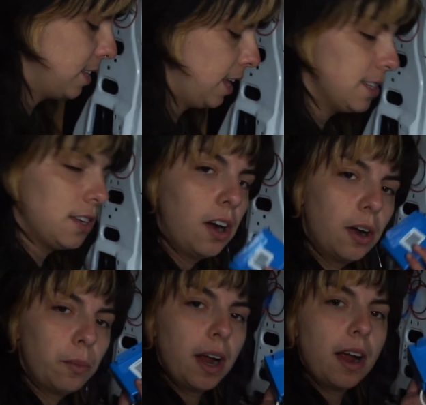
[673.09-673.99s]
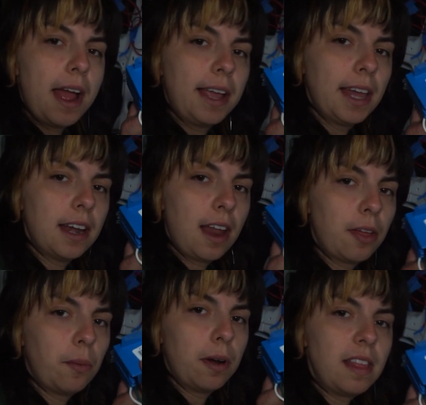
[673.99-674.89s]
the Ace Hardware and get
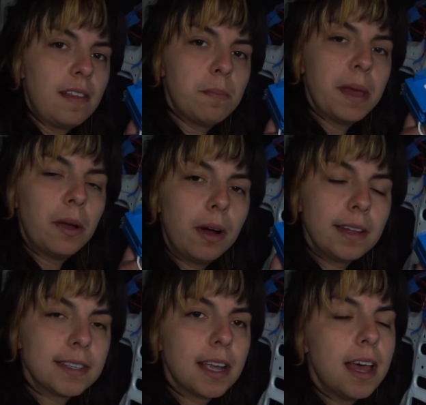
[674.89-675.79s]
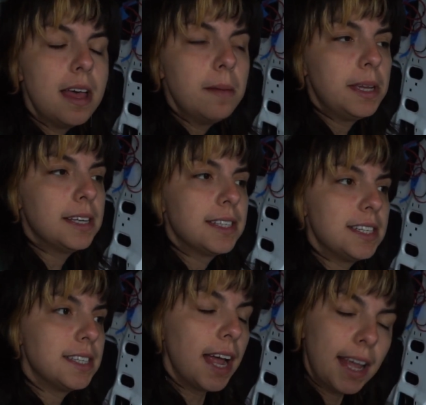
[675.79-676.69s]
another one of these big ones, because the
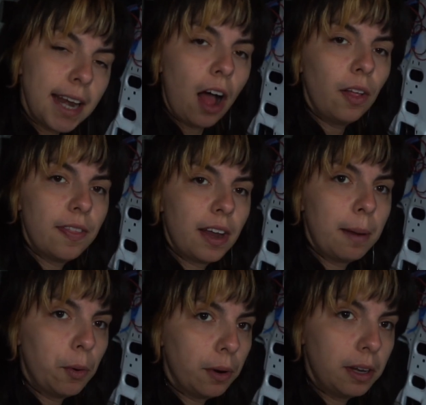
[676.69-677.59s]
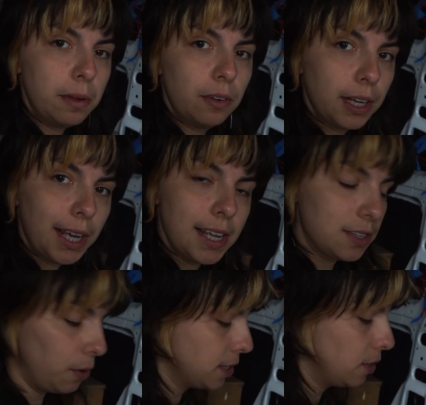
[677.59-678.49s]
second outlet that I'm going to be doing is
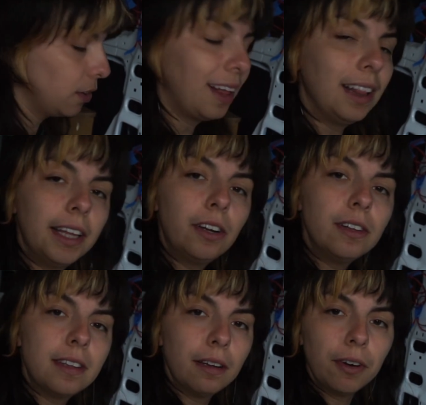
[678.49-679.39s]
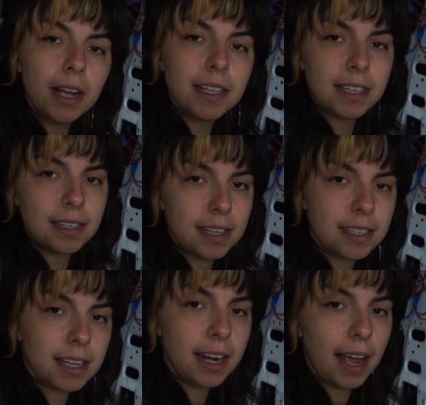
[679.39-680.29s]
going to look a little different since
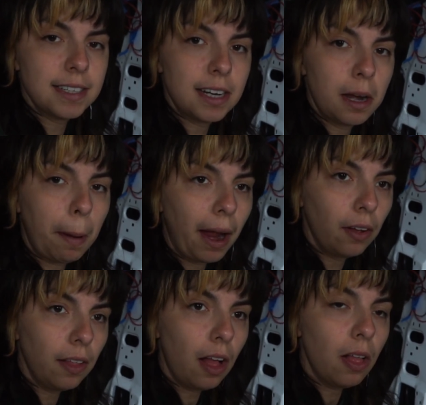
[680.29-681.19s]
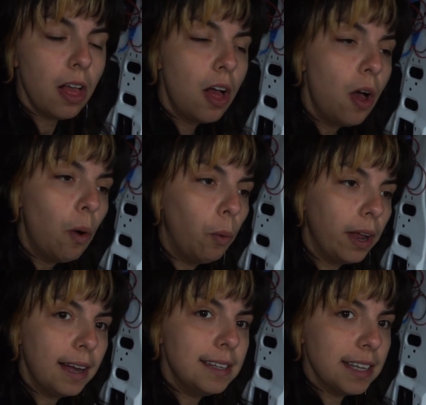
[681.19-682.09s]
it's connected in parallel. What
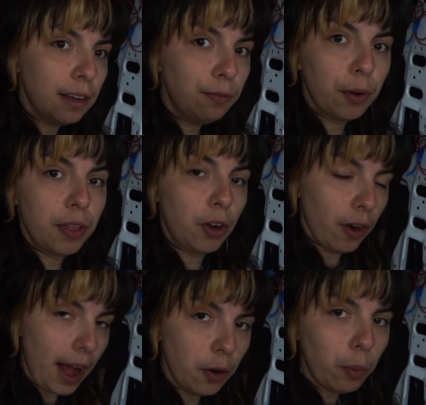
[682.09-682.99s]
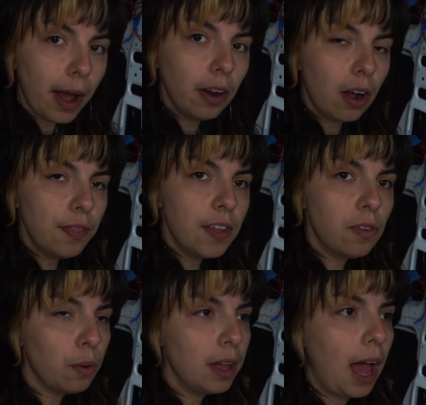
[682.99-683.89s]
I did for the ground wire on
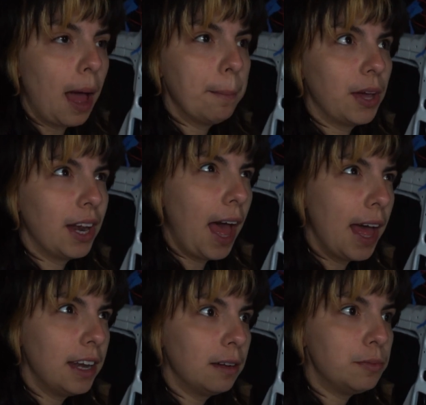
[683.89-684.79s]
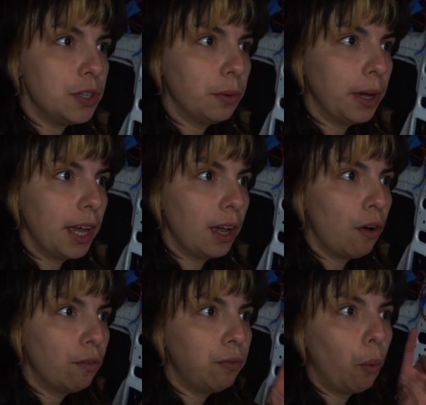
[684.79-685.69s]
this one, I'm gonna end up doing
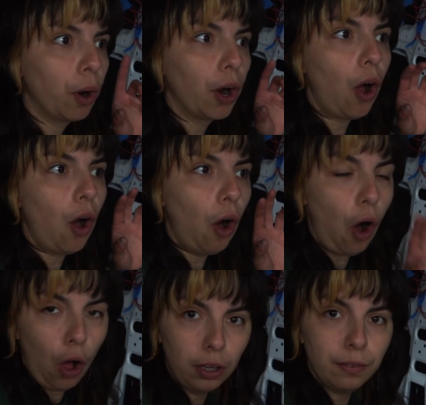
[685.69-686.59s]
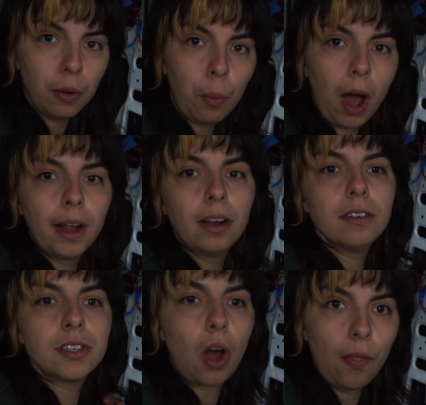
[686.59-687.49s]
for all of the
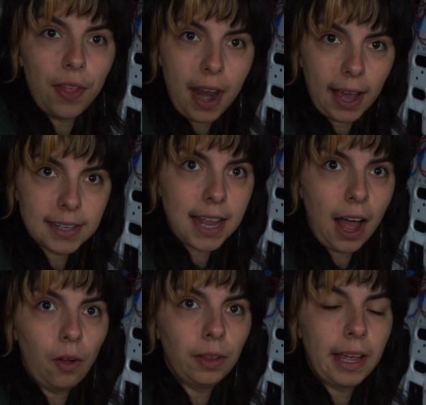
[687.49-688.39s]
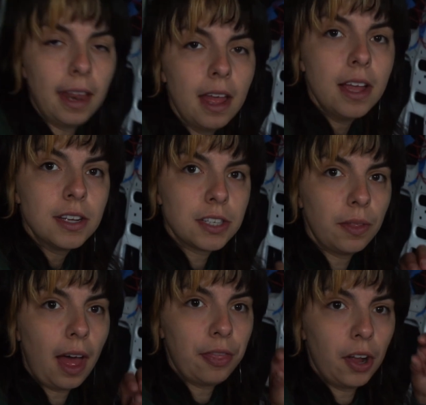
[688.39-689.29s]
wires on the next outlet, so
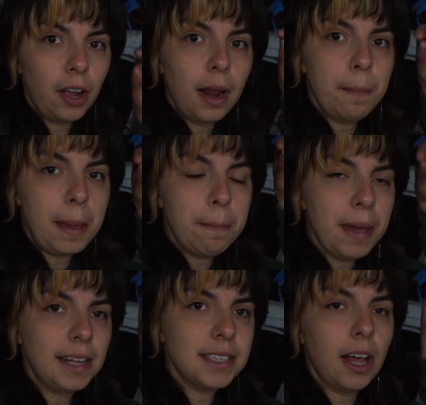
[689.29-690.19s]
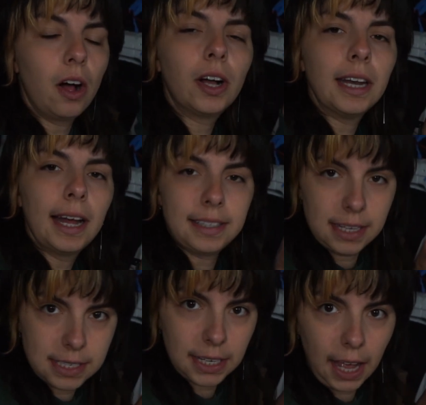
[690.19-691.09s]
that they're gonna be pigtail
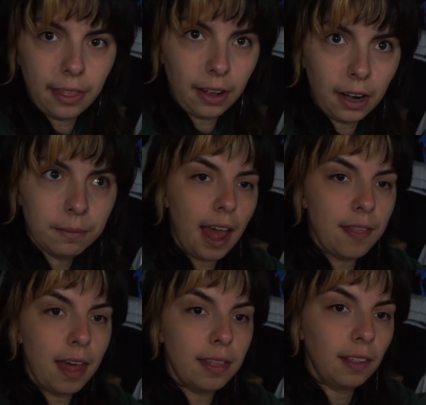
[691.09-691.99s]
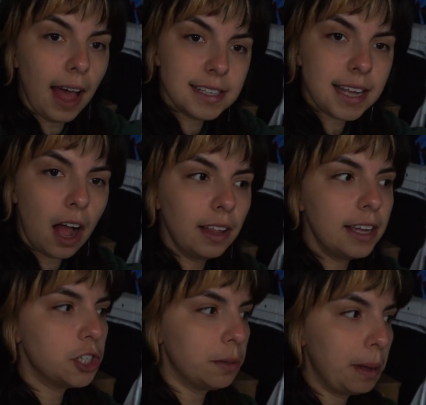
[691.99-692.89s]
connected together. And then the last
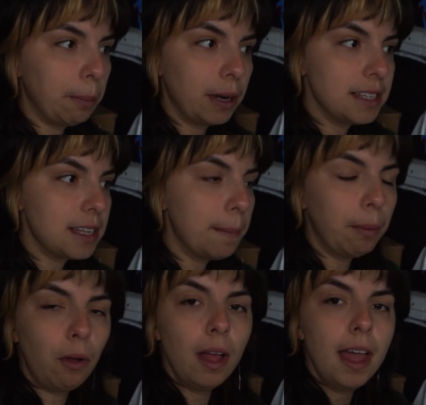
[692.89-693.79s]
outlet should be pretty simple.